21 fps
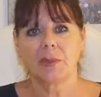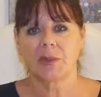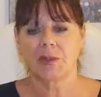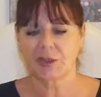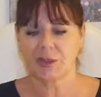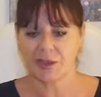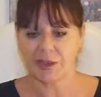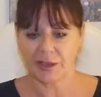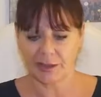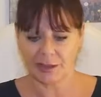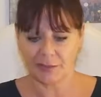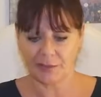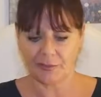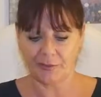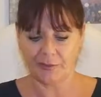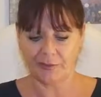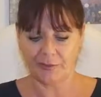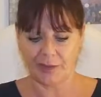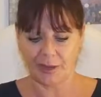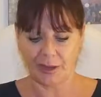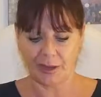Just a little
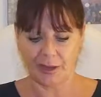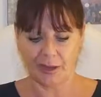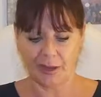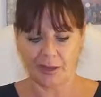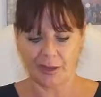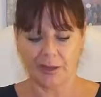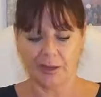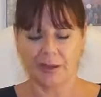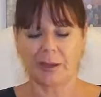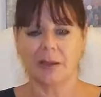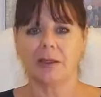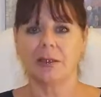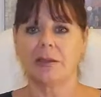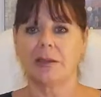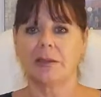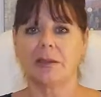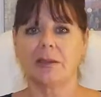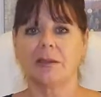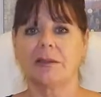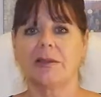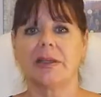fun
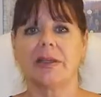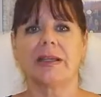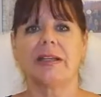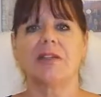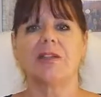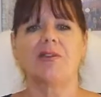thing